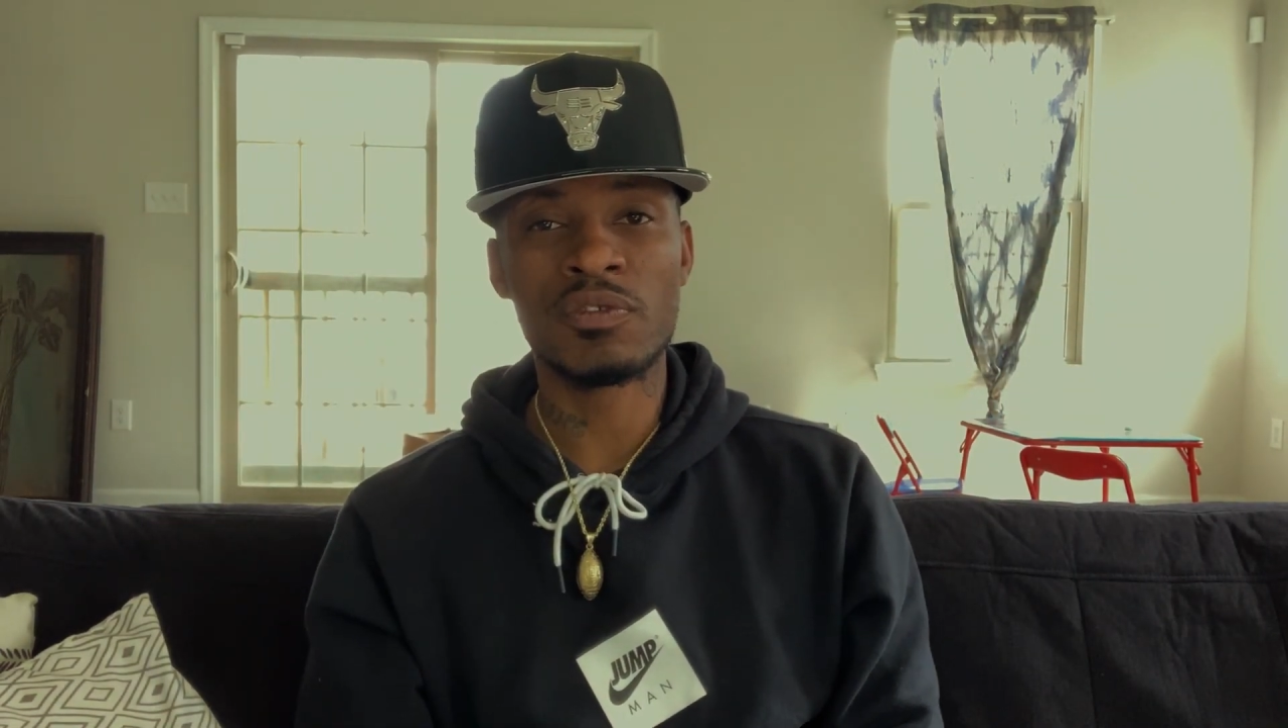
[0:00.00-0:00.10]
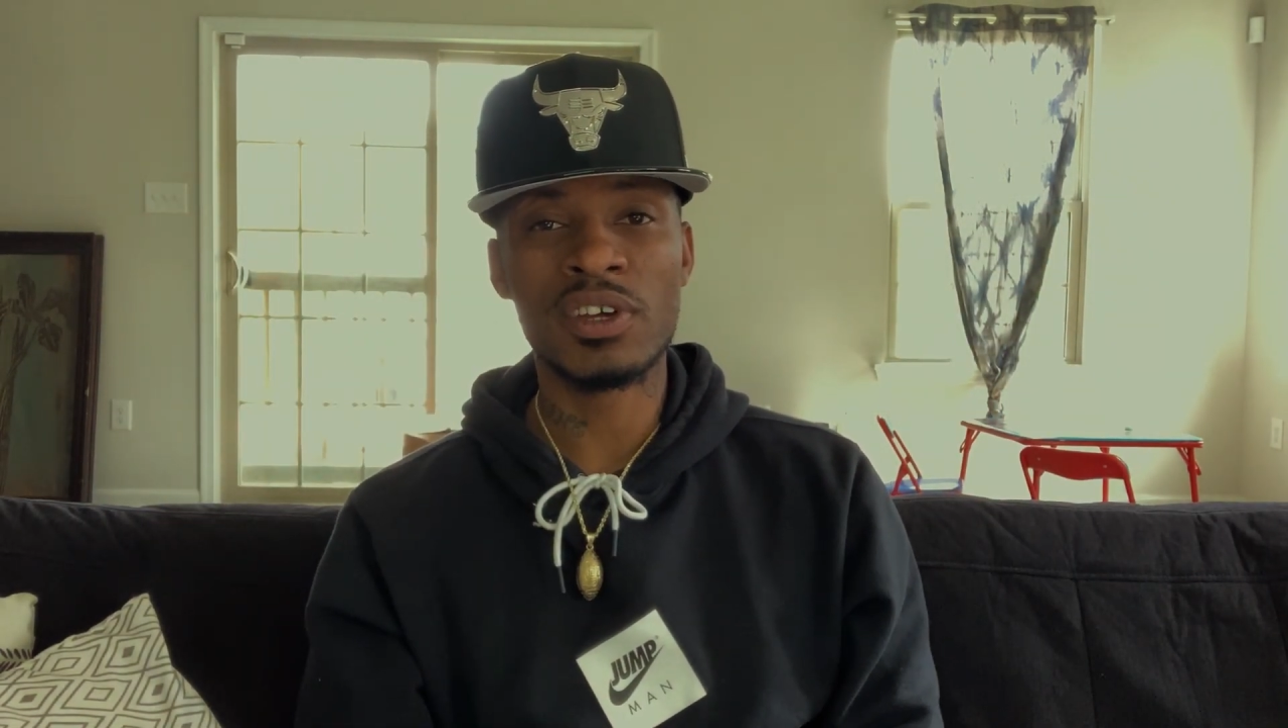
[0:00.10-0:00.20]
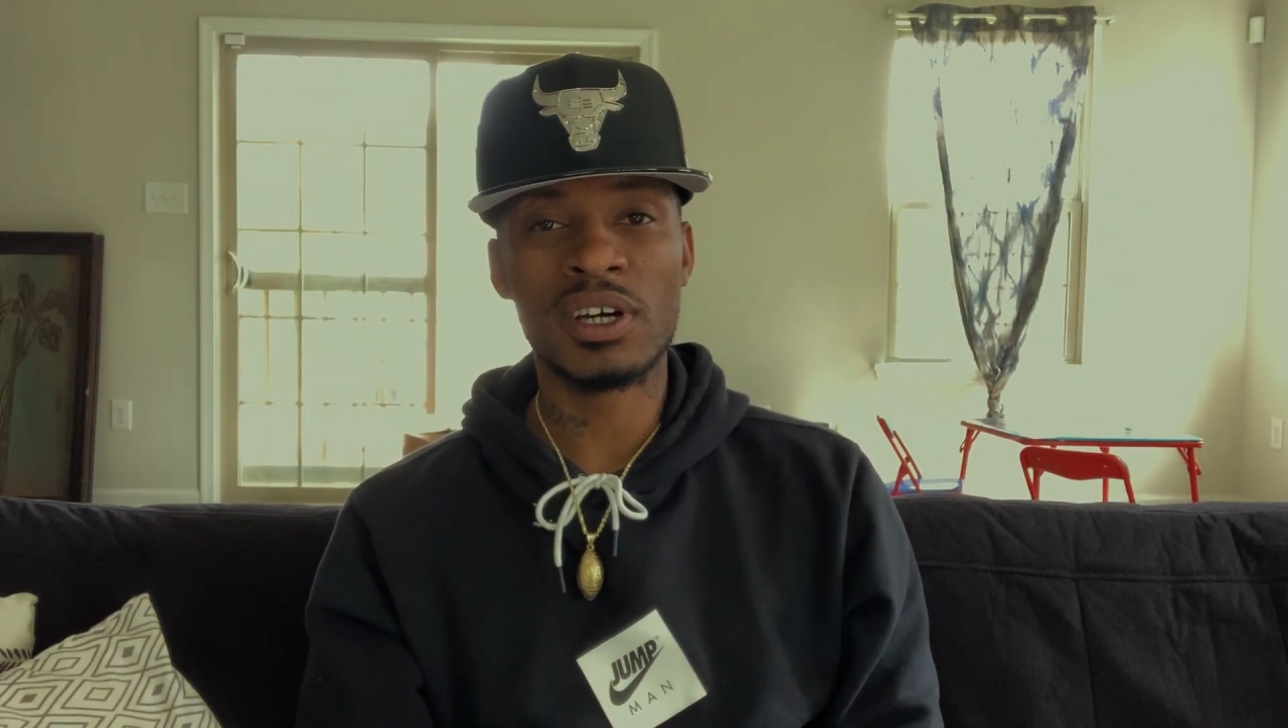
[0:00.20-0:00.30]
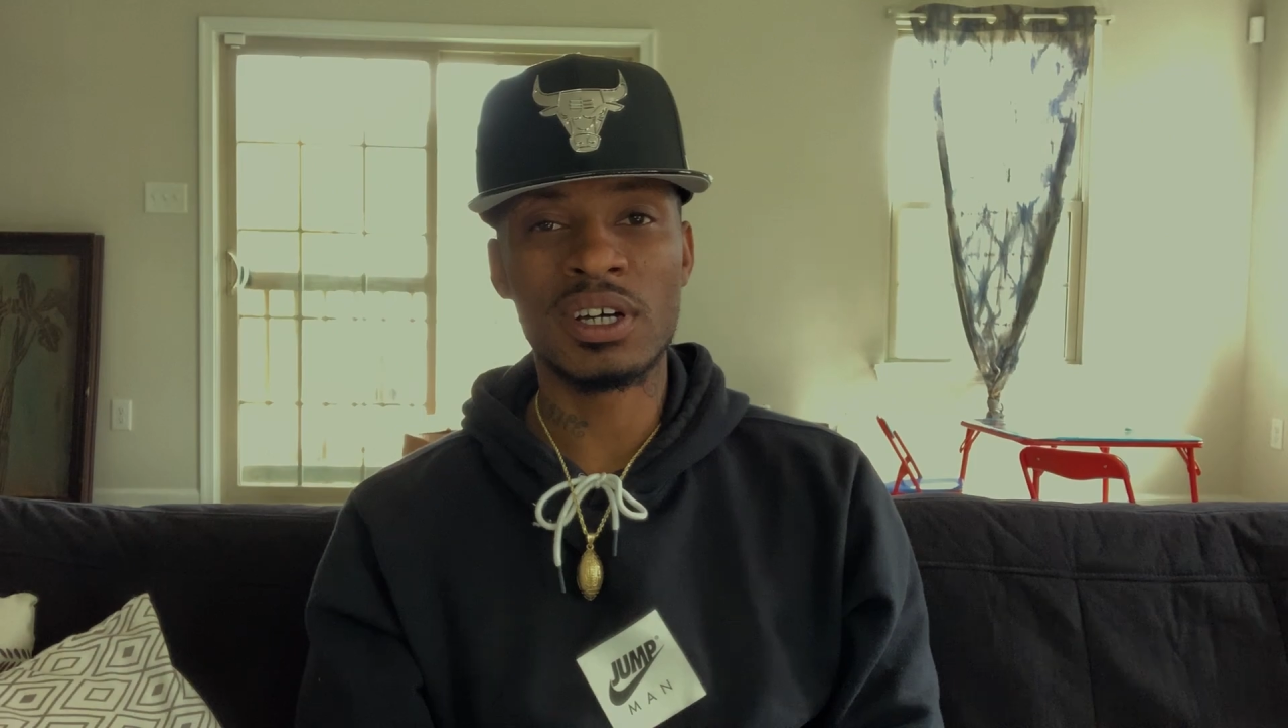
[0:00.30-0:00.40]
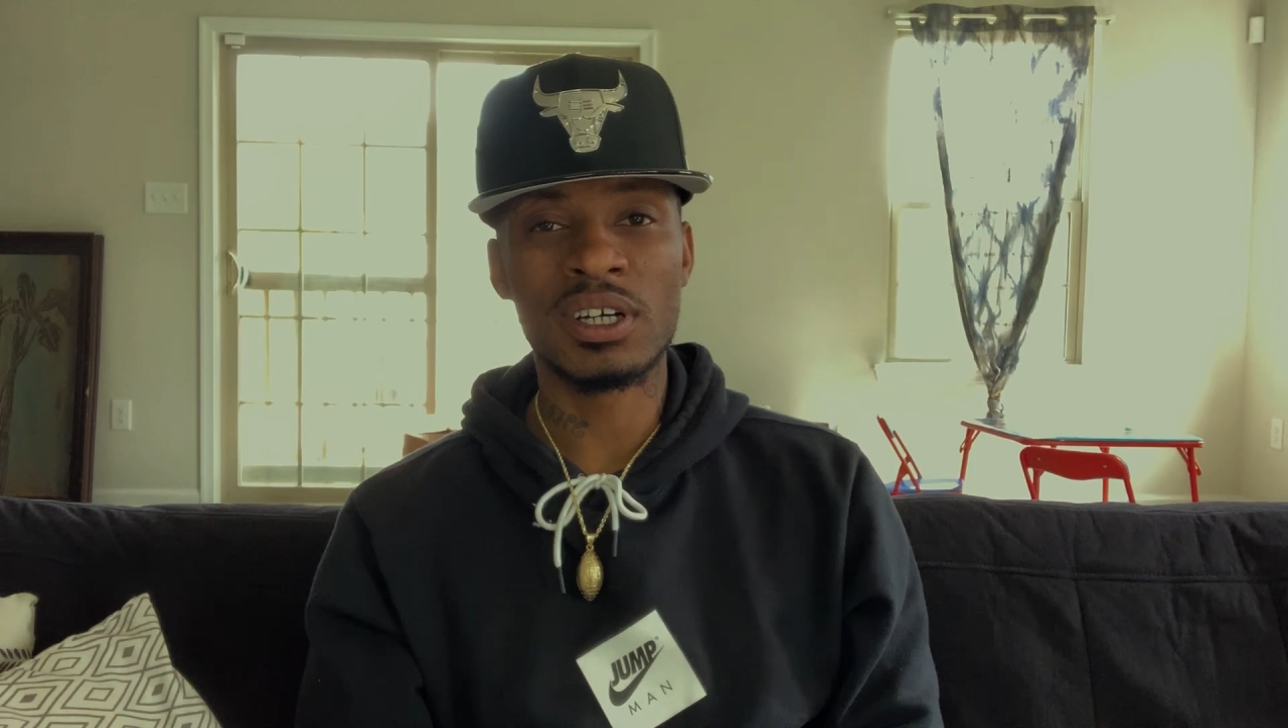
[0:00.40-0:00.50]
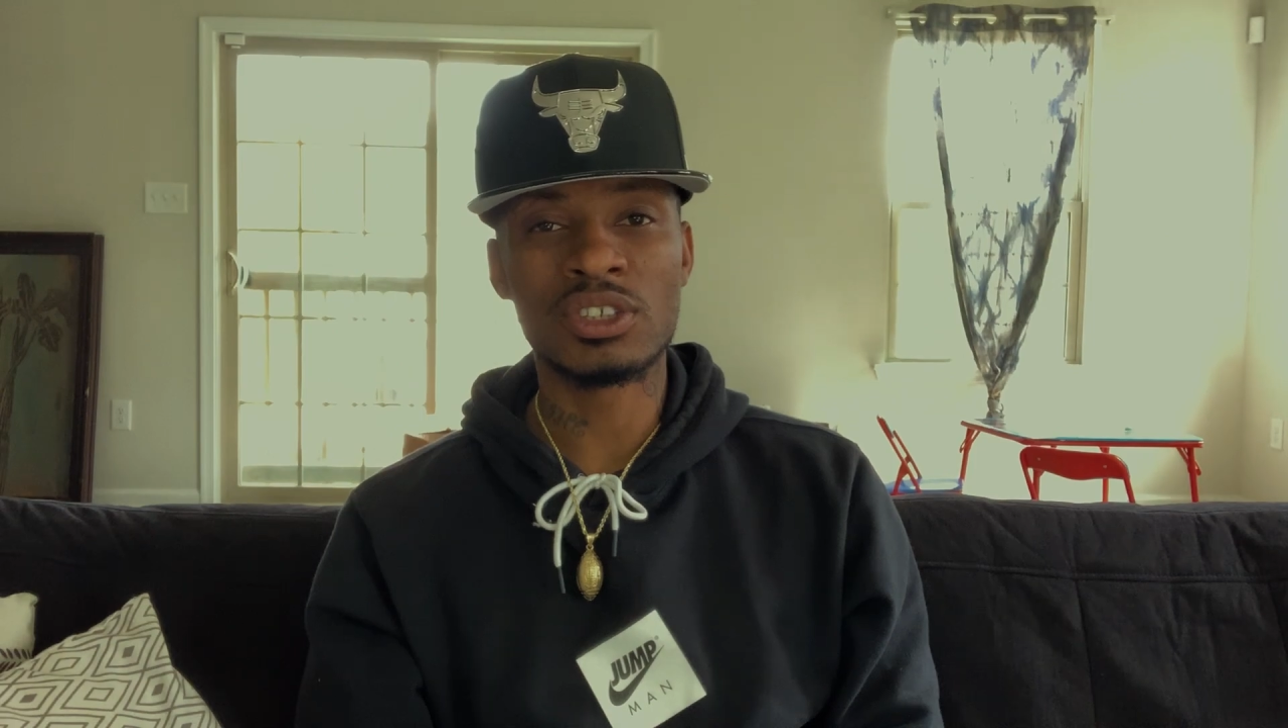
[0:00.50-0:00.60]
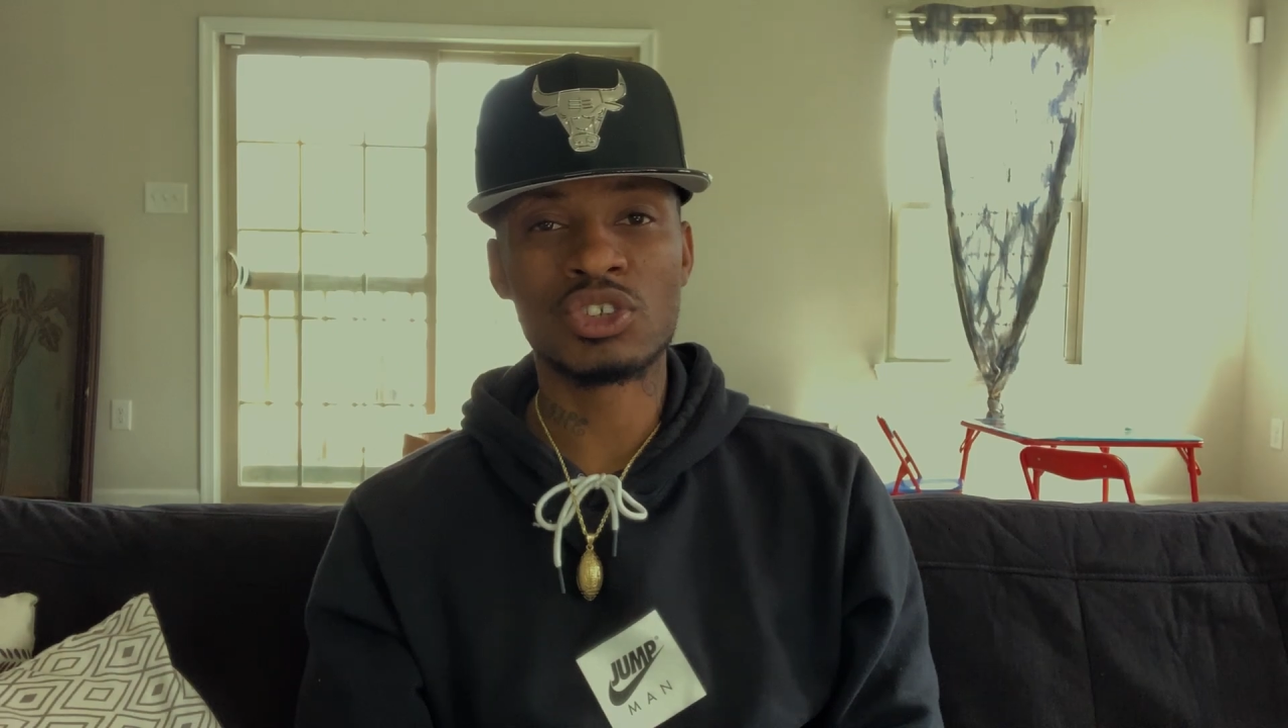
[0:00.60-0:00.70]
of the